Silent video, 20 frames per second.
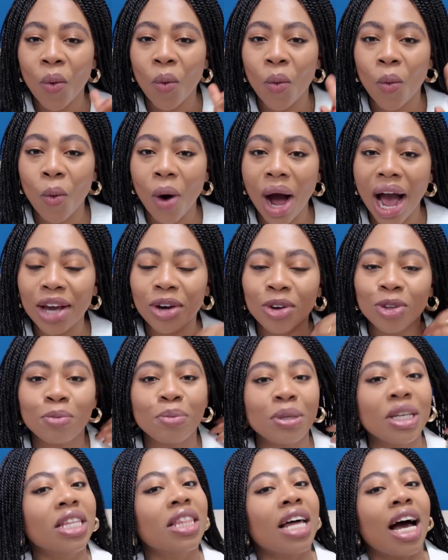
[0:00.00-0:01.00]
why could
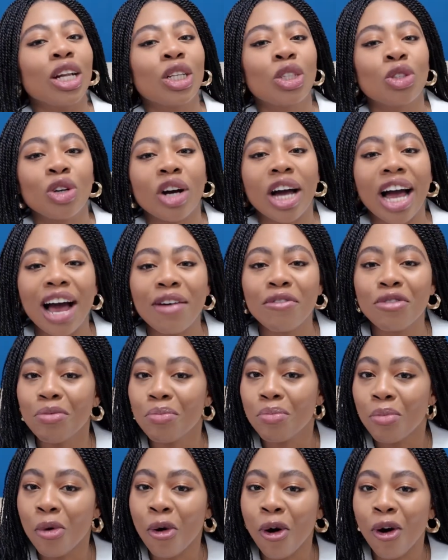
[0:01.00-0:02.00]
be that you're having
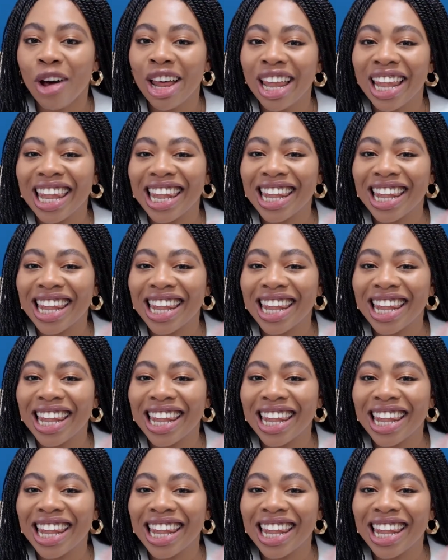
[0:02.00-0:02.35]
more